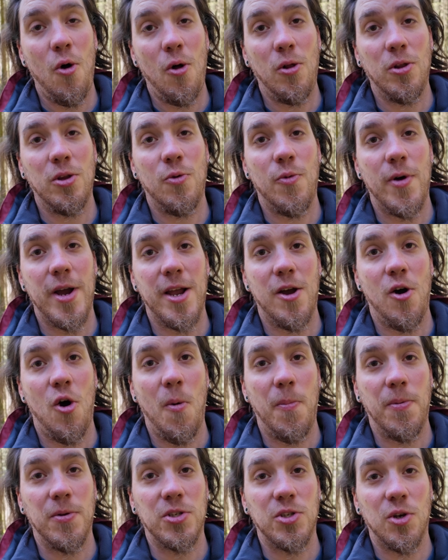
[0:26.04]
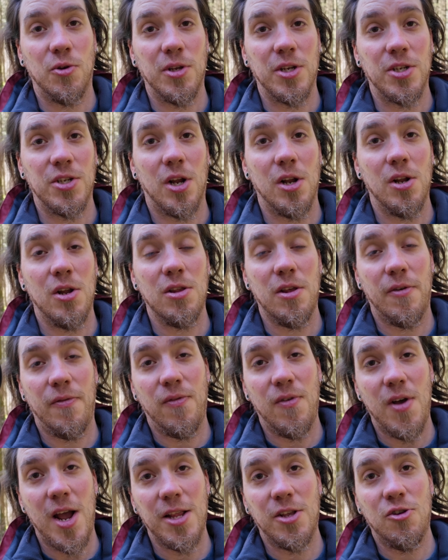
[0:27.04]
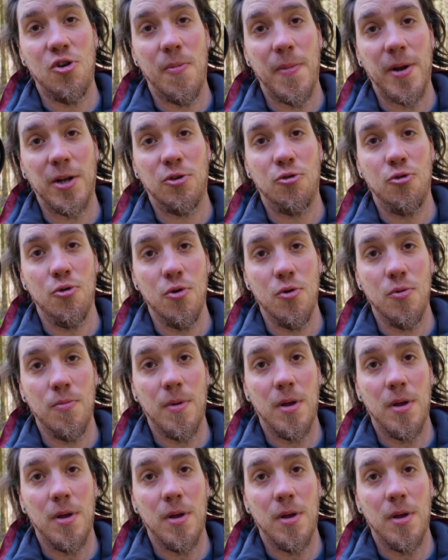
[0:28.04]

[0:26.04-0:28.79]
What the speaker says: all the way open, so there's a lot of light coming through.